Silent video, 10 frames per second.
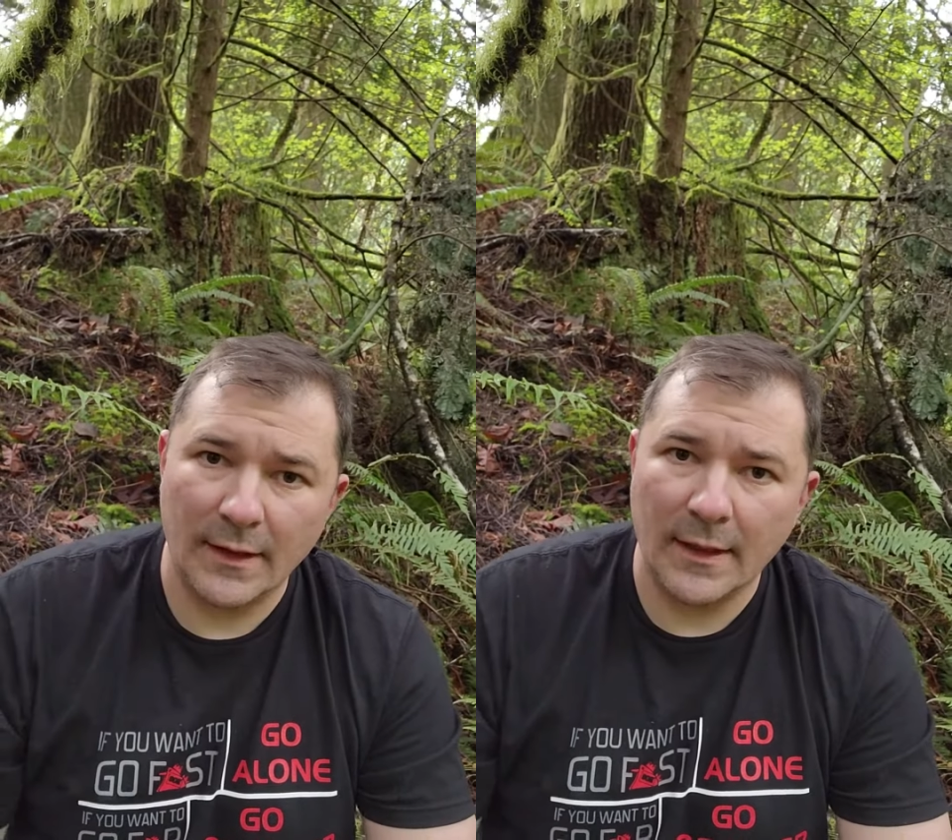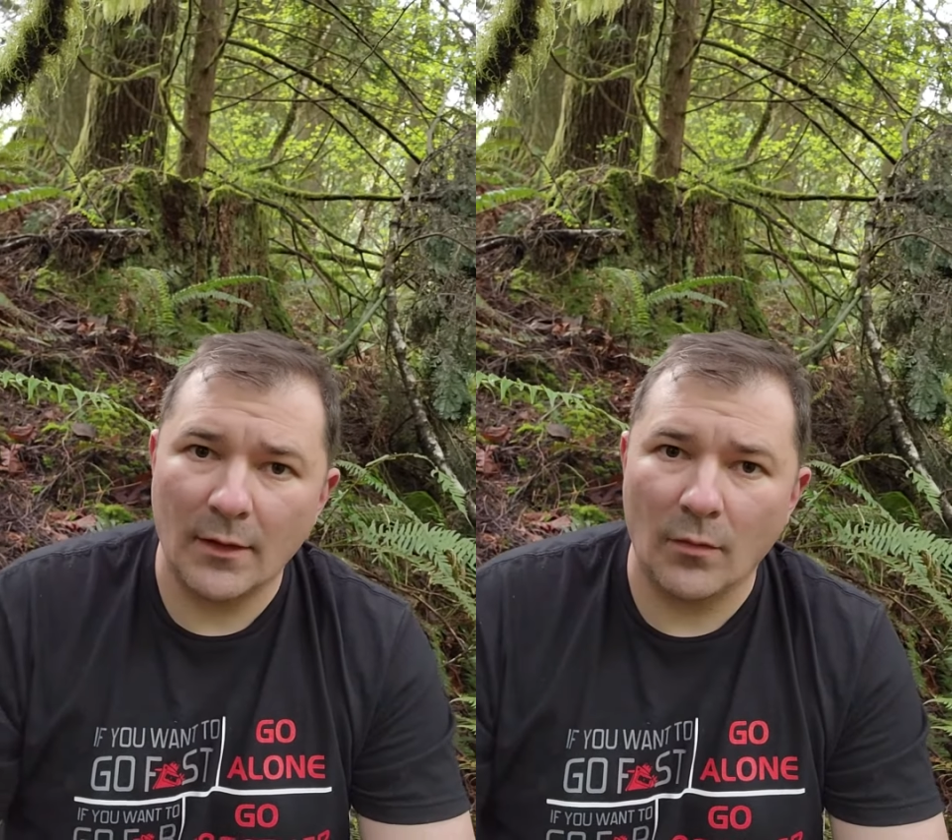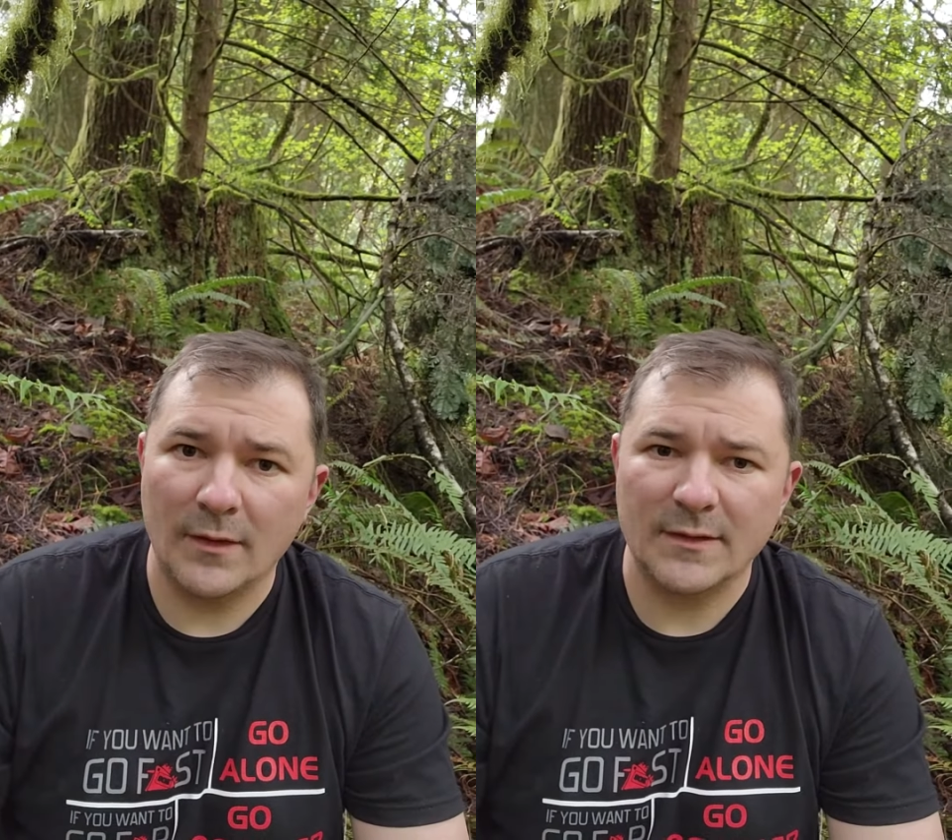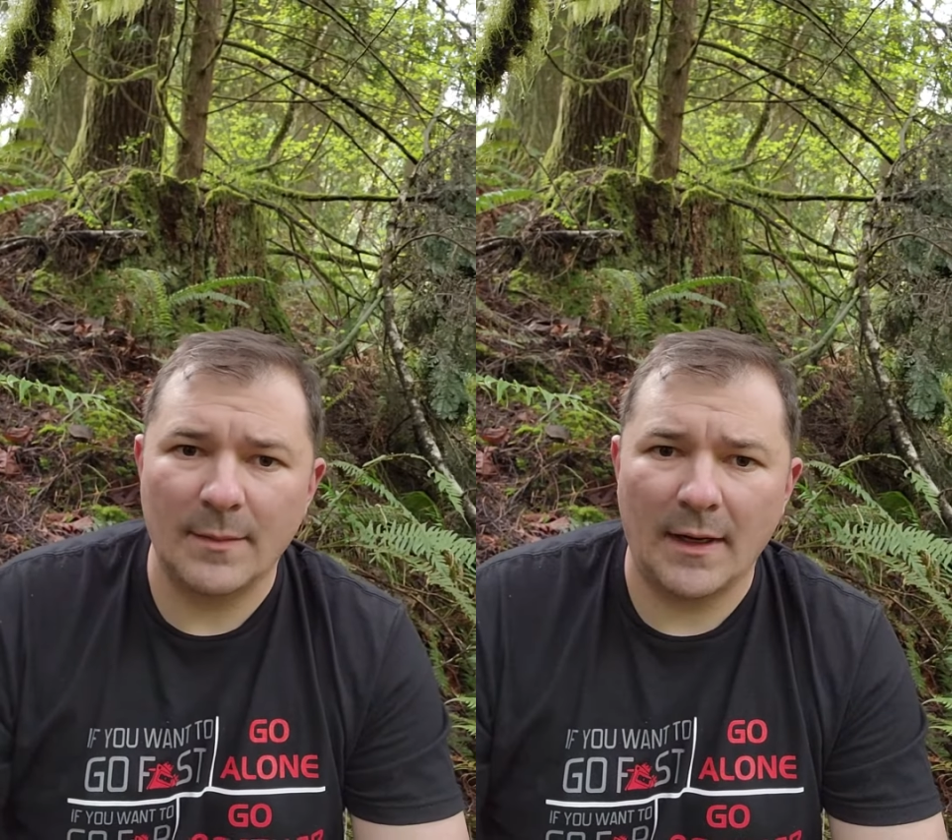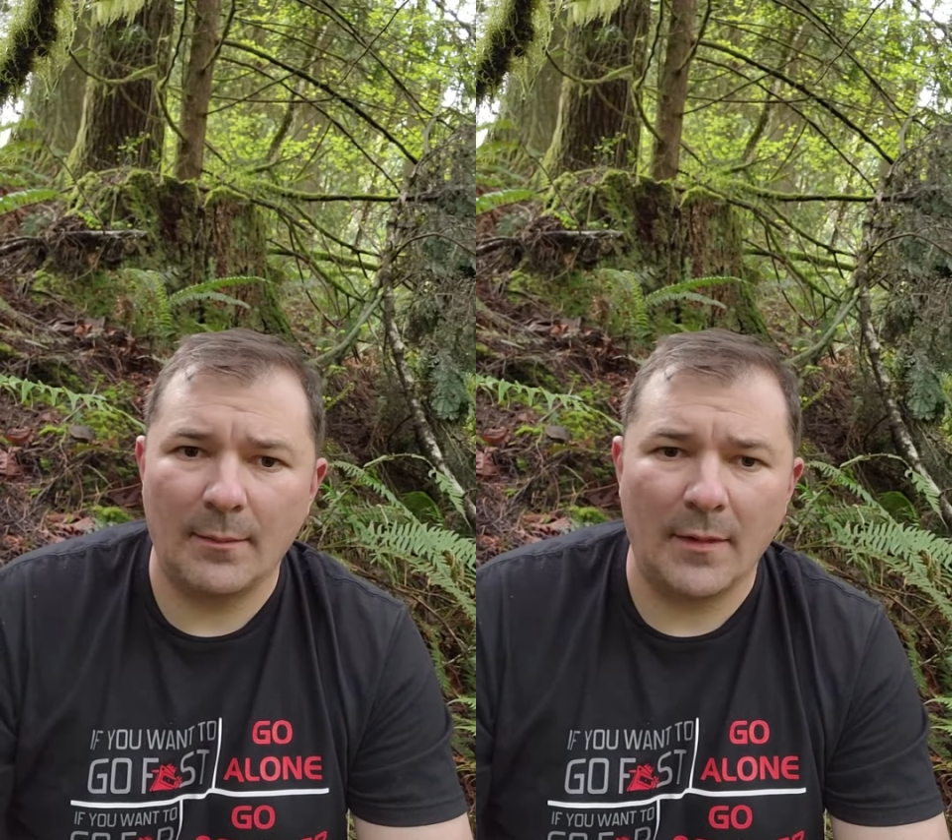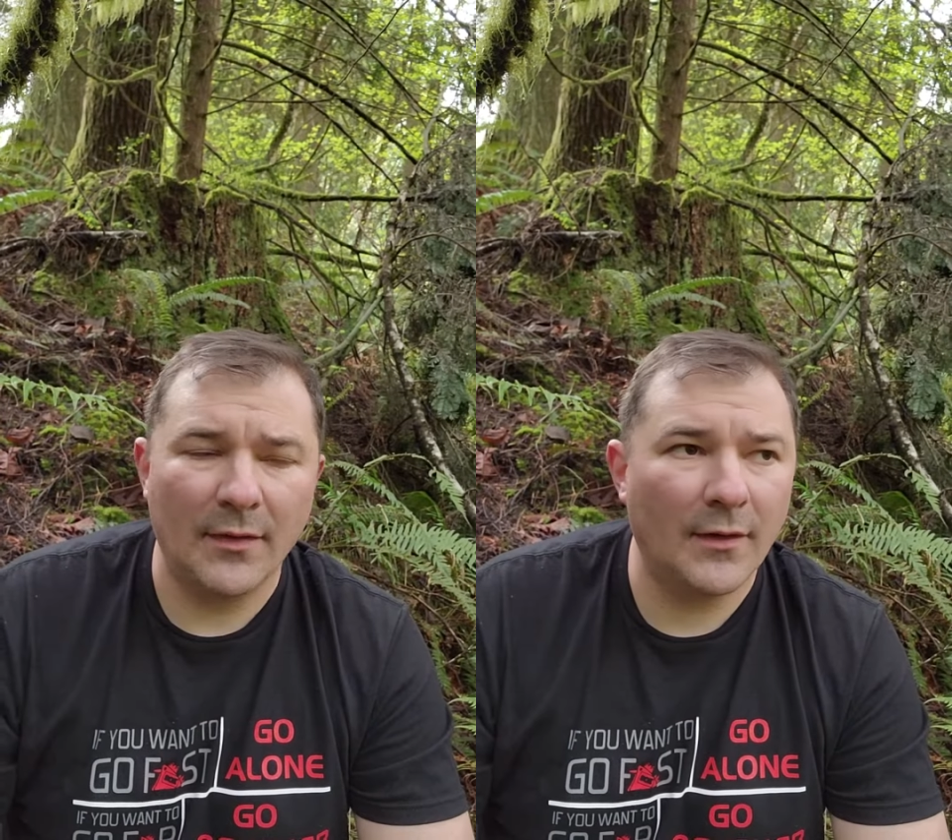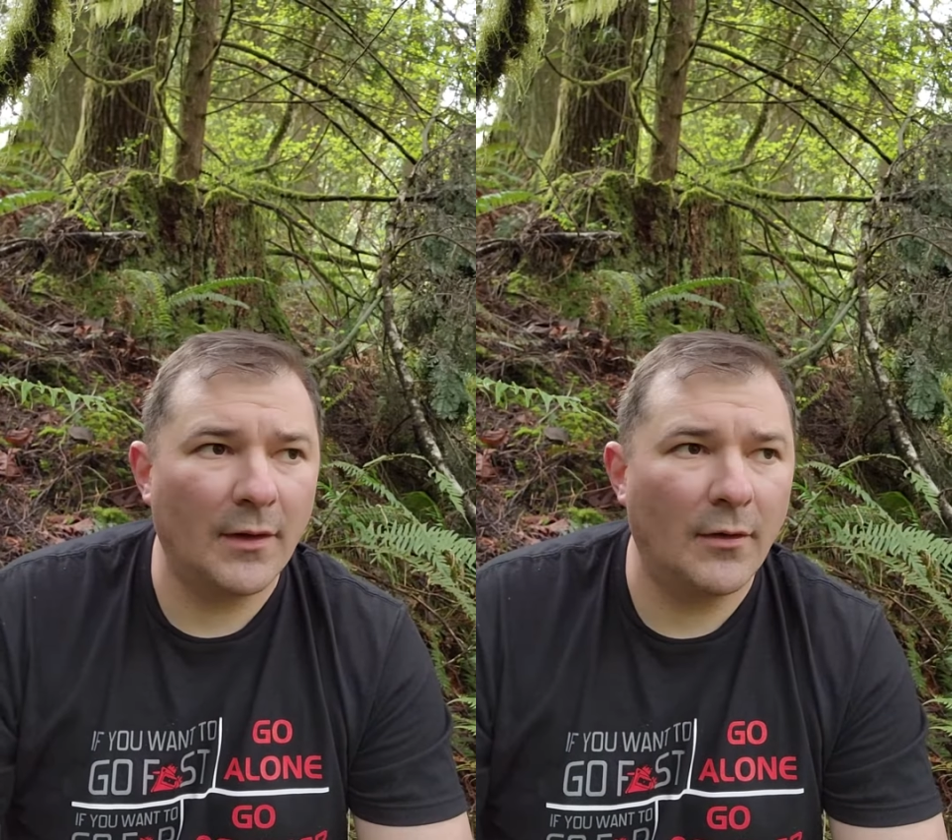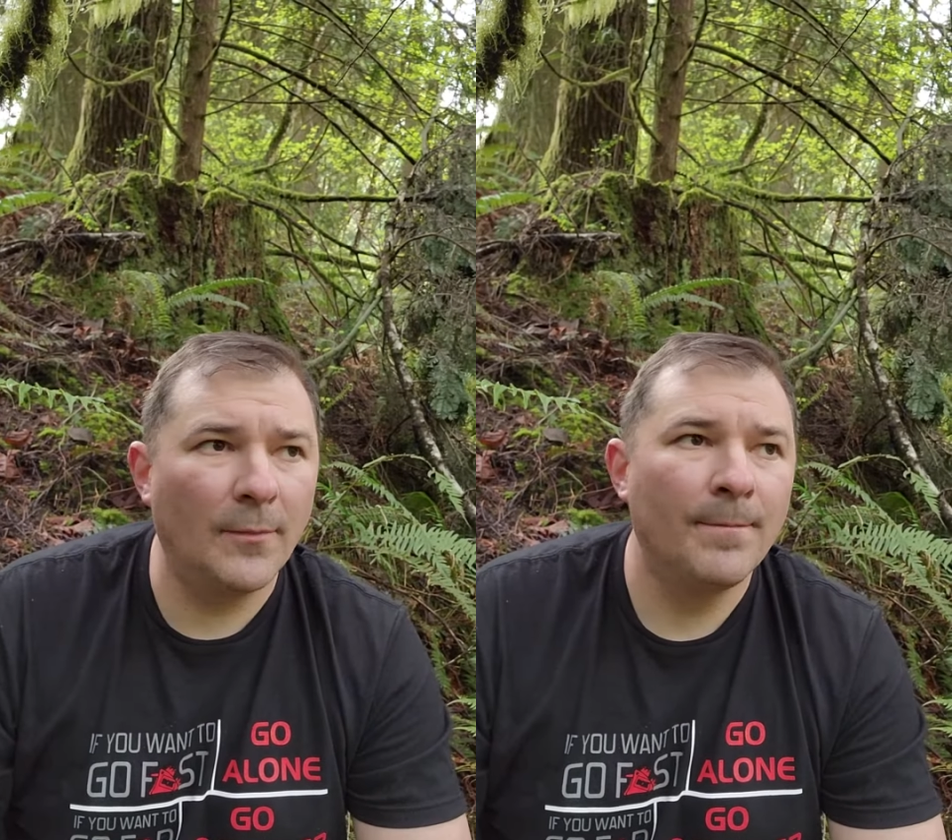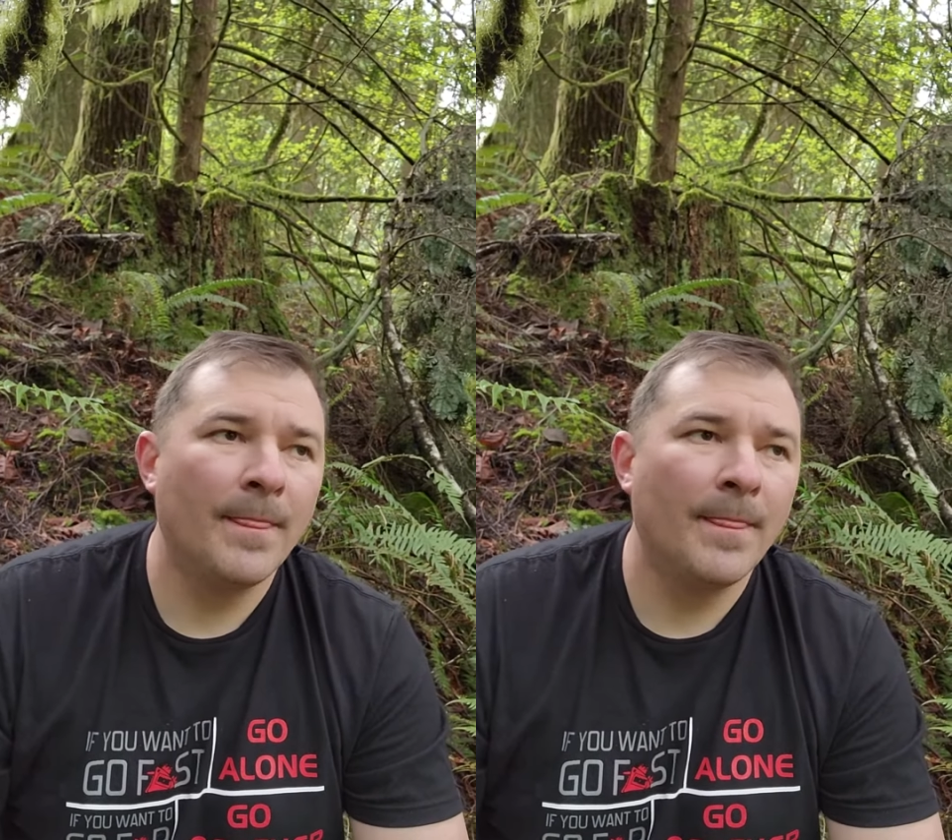here was about a month ago.